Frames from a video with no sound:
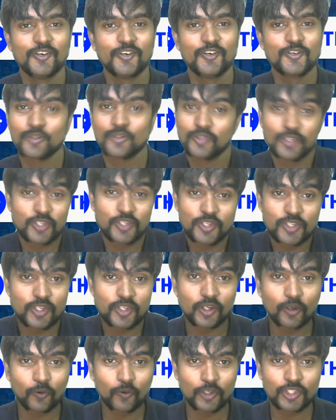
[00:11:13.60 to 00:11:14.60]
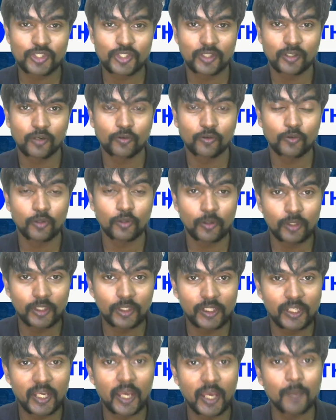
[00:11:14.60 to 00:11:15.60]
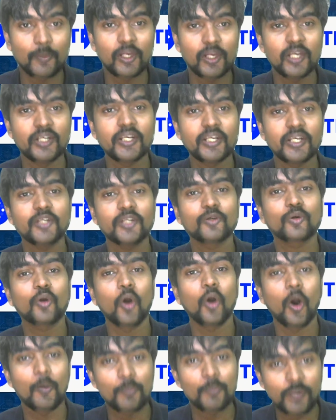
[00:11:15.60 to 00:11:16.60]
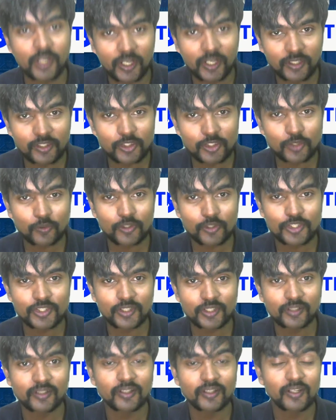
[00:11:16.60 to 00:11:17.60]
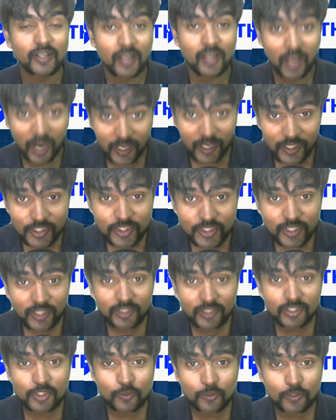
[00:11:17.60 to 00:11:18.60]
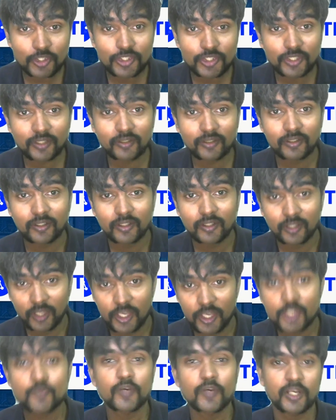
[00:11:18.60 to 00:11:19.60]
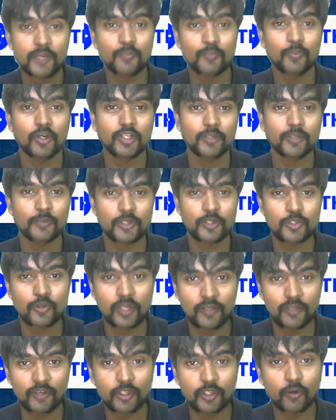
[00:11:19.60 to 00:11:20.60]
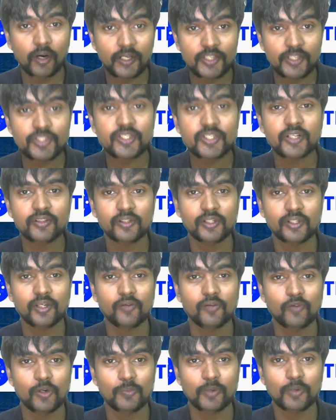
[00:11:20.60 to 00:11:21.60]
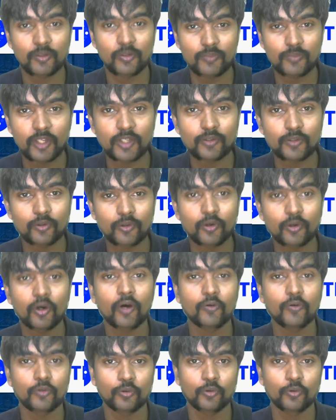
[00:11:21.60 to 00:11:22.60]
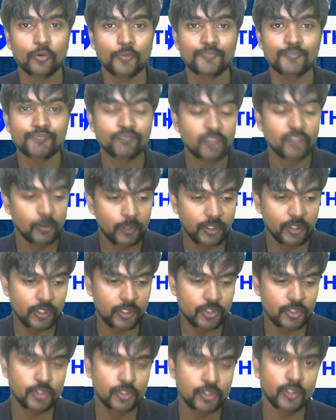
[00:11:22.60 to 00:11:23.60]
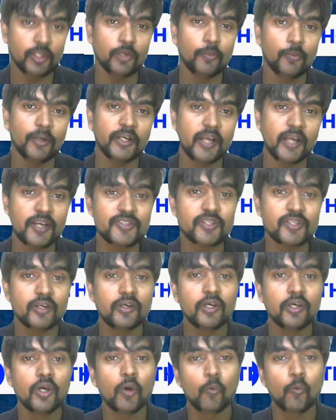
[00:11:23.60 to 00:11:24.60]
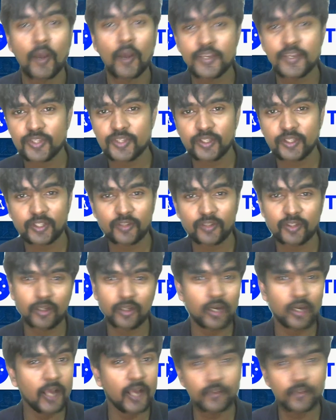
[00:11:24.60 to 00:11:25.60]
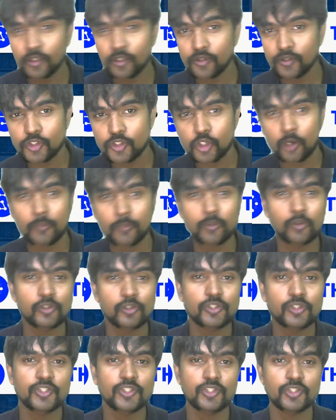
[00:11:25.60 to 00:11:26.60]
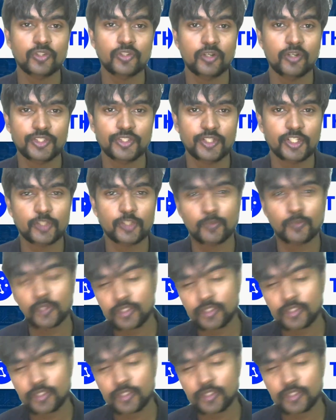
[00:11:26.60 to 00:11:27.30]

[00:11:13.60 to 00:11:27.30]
So this is a question. Now, the ability to comprehend this question, understand this question, is very important because only when you understand the real world problem, then you'll know how to go make the decision. Then you might ask, why is that in the other job roles, this is not stressed?